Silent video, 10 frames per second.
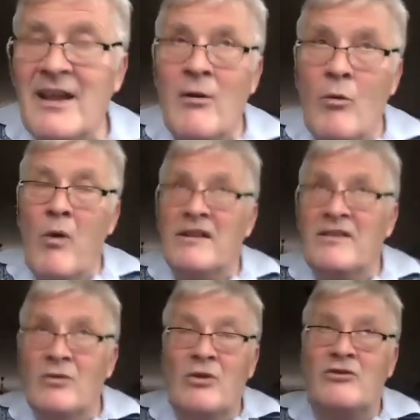
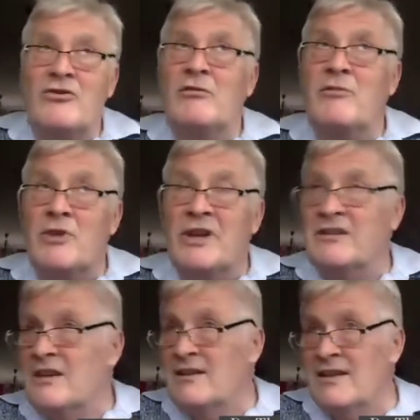Once you control for
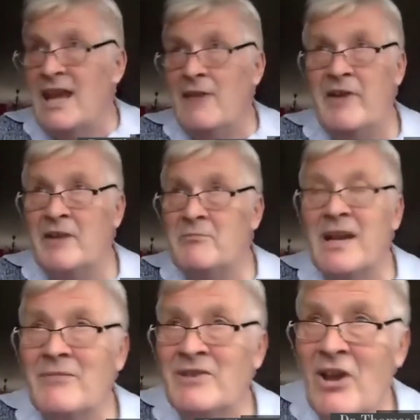it, the effect
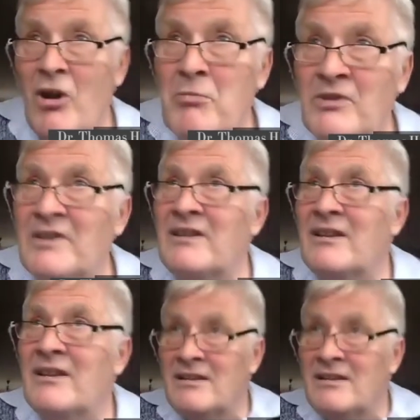becomes the opposite.